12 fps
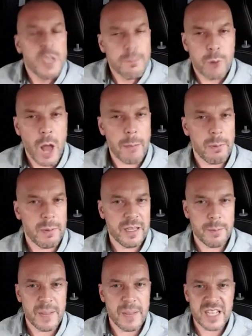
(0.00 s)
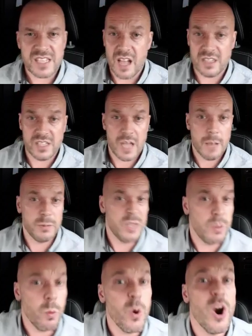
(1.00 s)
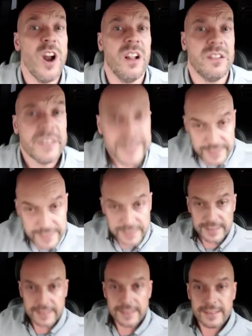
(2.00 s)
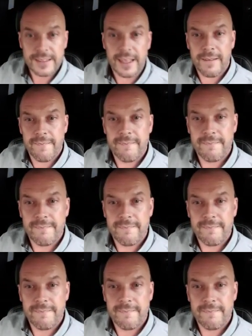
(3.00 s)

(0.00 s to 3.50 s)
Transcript: Probably the best hot tubs in the world. Yeah?